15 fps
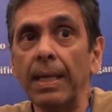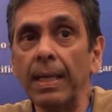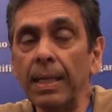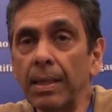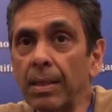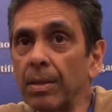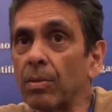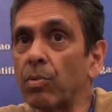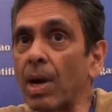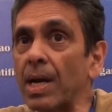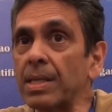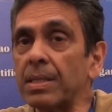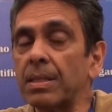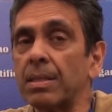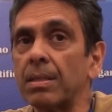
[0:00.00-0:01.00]
in the
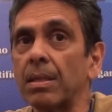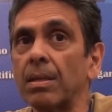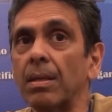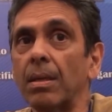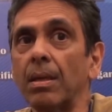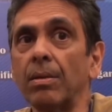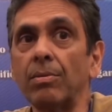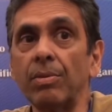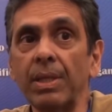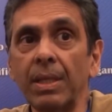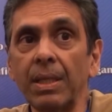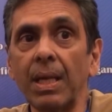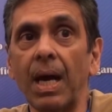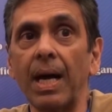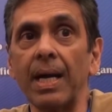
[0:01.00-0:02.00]
West
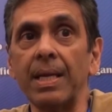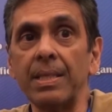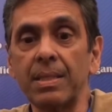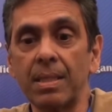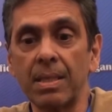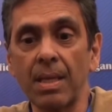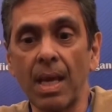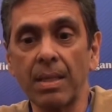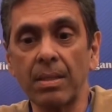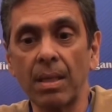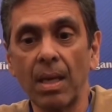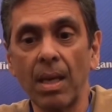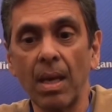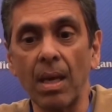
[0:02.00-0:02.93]
realized that